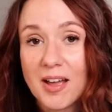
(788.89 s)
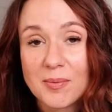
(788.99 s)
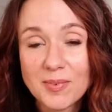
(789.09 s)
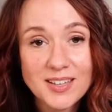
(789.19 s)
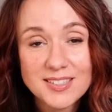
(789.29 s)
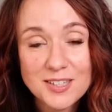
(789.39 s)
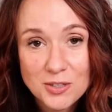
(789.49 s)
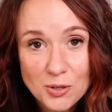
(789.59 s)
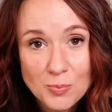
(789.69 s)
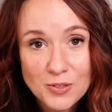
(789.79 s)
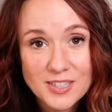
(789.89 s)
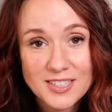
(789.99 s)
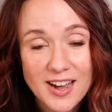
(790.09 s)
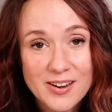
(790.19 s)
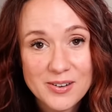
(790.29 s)
I'm guessing you're pretty
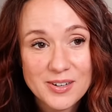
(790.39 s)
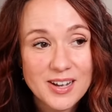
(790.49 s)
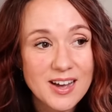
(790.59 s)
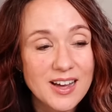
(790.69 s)
tired,